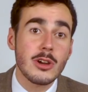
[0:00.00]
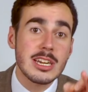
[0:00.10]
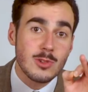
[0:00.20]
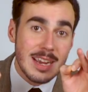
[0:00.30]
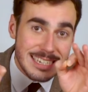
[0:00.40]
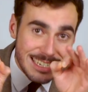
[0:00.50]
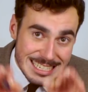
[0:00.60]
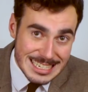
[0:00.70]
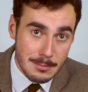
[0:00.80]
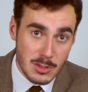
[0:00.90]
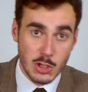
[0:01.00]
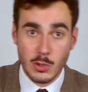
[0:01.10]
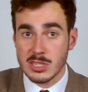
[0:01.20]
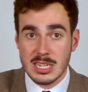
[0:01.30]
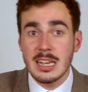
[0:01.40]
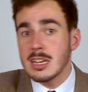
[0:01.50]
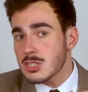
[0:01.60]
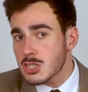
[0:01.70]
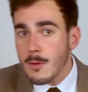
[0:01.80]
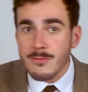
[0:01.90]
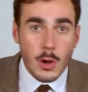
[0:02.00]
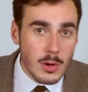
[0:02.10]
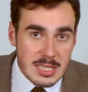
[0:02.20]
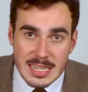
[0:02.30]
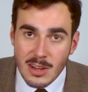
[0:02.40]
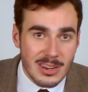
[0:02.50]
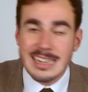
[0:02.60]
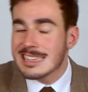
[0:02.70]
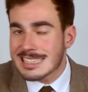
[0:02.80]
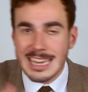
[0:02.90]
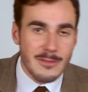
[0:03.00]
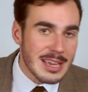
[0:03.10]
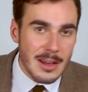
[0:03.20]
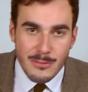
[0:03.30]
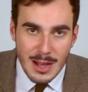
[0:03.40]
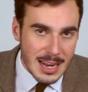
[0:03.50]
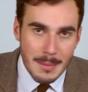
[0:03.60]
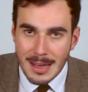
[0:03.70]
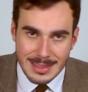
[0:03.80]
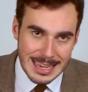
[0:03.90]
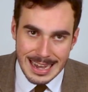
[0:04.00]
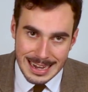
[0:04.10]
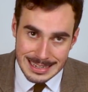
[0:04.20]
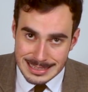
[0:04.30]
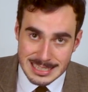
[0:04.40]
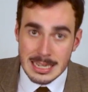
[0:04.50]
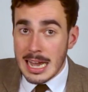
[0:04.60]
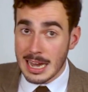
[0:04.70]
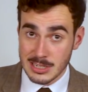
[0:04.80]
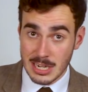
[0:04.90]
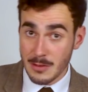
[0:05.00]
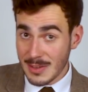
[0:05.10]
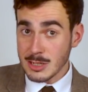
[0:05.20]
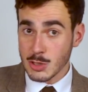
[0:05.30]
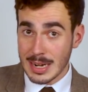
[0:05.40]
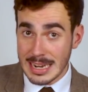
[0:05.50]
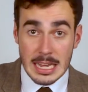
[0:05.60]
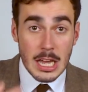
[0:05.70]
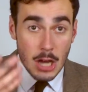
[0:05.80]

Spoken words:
on attracting STEM students and stop focusing on giving a fuck about the arts, until eventually